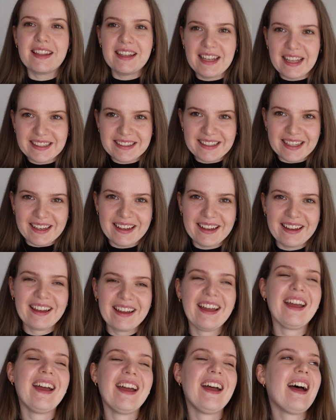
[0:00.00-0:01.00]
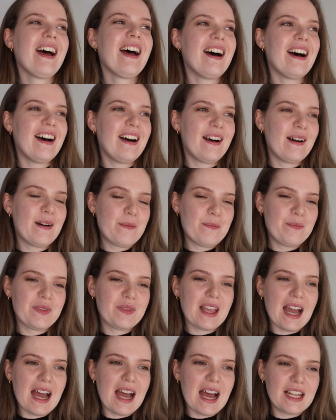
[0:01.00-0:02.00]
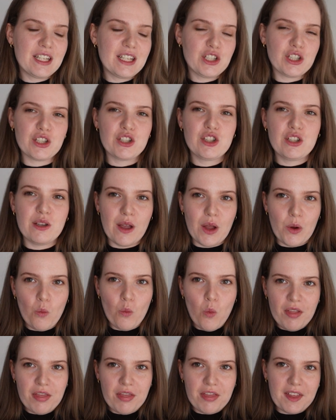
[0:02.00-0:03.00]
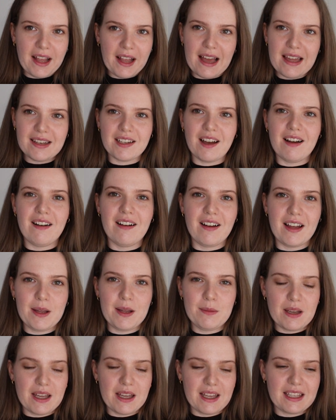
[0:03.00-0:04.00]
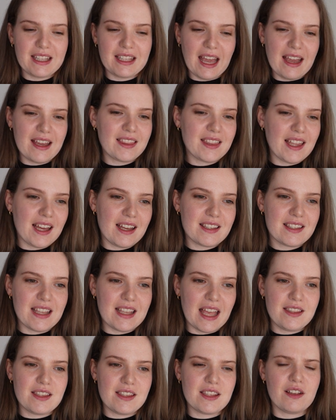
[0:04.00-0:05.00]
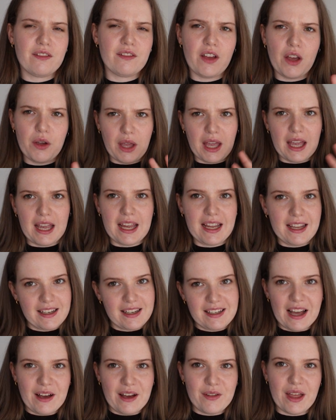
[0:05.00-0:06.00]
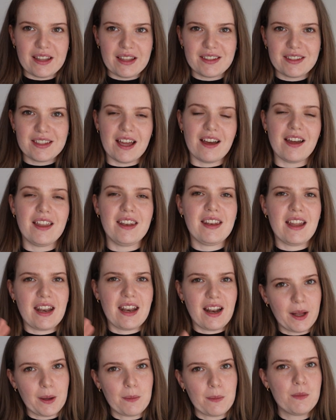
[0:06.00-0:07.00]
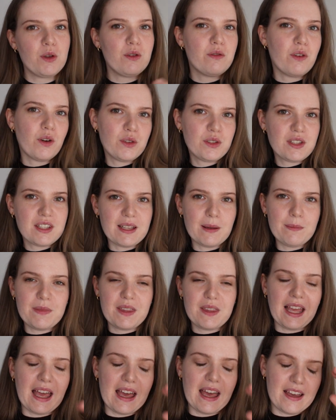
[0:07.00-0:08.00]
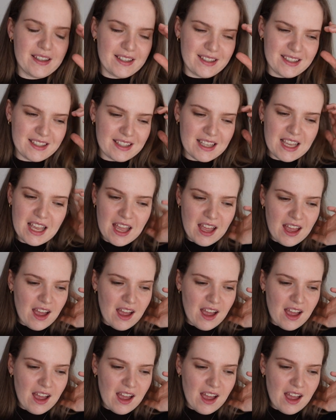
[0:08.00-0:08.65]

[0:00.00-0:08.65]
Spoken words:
knitter, and just doing one thing at a time, getting that sense of, okay, now that's done and I can move on to something else.